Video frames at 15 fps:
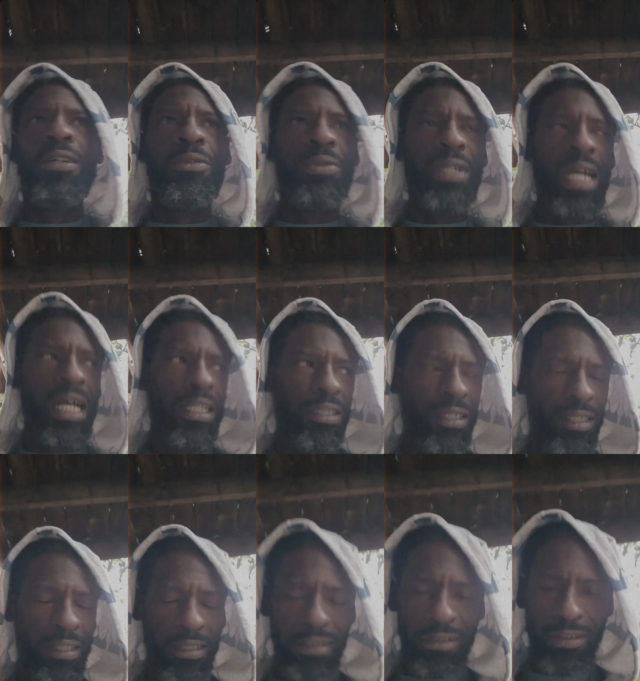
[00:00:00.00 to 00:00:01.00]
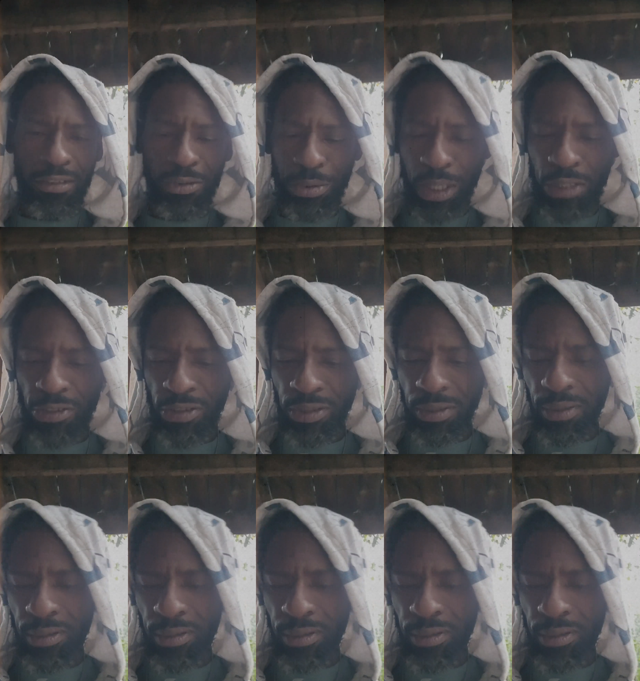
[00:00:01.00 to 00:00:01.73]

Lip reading: reality of the situation.